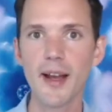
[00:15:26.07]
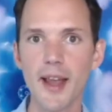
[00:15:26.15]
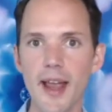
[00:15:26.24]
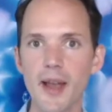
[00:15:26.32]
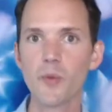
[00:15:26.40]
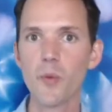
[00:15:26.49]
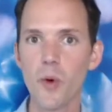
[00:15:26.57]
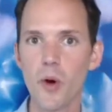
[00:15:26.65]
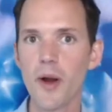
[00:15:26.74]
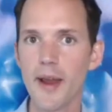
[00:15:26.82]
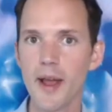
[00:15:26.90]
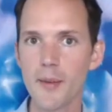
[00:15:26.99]
and
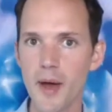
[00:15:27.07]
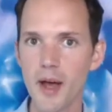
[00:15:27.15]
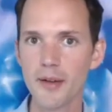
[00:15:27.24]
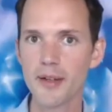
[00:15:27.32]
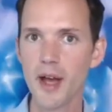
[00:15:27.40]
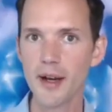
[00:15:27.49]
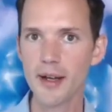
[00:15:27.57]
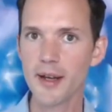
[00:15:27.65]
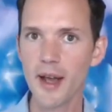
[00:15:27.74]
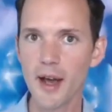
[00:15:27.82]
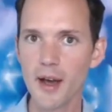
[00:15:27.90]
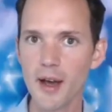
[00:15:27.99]
worry about not
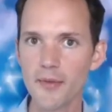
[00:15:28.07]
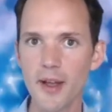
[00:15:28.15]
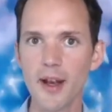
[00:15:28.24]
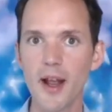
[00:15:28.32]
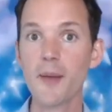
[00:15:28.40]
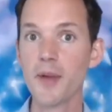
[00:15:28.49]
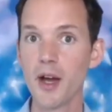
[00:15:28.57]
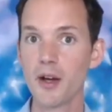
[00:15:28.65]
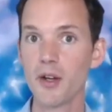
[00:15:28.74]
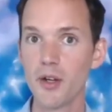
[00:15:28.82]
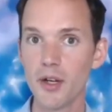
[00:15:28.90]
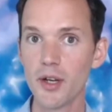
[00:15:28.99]
enough and I'm
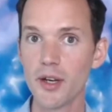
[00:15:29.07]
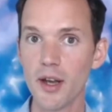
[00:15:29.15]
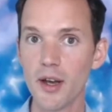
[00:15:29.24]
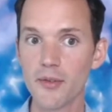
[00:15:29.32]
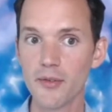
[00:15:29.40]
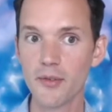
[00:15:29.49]
not good enough,